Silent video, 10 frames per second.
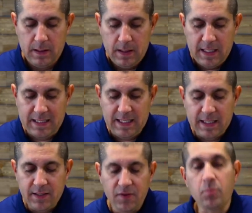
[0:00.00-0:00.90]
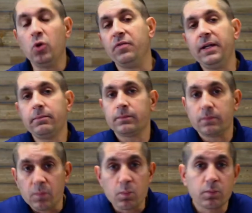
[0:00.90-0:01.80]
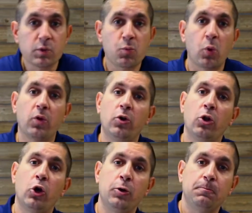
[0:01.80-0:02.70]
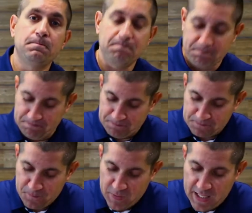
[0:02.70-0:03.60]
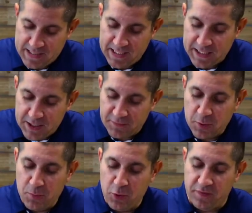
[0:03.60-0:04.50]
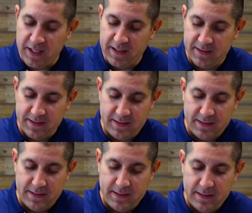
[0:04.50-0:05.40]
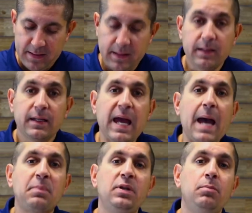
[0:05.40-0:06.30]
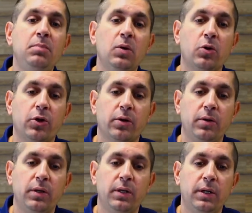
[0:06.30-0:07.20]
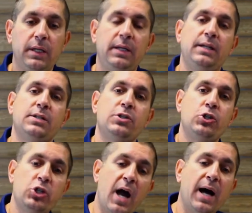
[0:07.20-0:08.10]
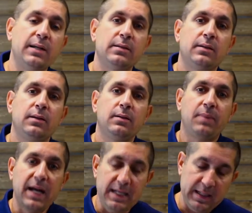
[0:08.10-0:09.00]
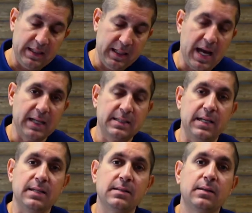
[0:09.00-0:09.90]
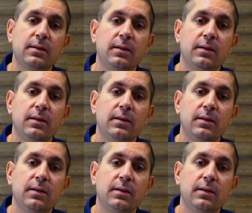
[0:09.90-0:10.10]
And at the end of the movie, spoiler alert, at the end of the movie, Captain Miller is shot by the Nazis